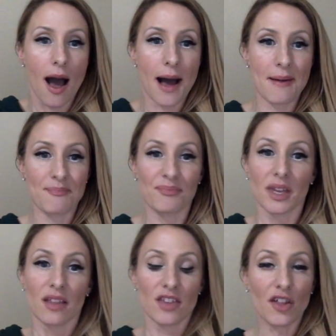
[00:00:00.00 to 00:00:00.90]
Um,
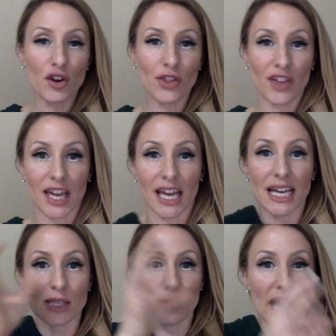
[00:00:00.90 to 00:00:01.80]
the other thing
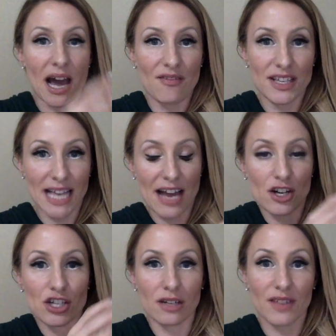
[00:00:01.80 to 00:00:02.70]
is we have this
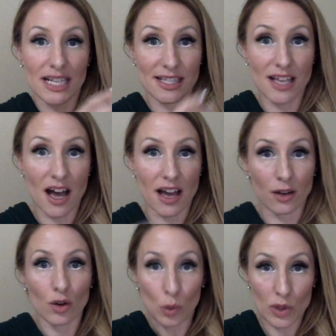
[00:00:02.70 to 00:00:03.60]
energy of like
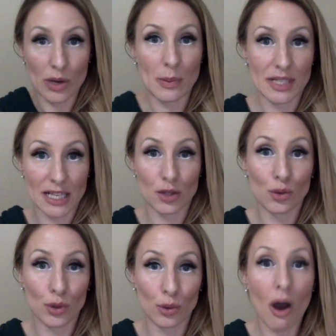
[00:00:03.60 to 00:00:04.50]
sun, which represents
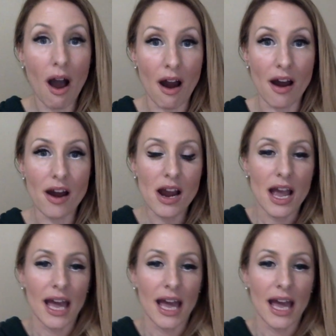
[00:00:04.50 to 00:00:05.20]
who you are